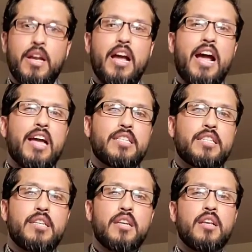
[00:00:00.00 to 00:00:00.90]

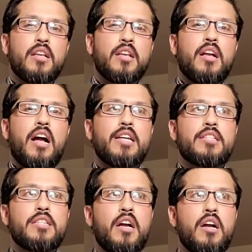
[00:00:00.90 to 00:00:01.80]
as
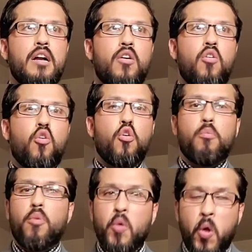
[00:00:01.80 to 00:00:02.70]

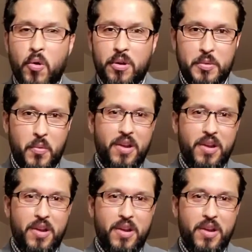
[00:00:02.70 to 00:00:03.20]
hormonal as we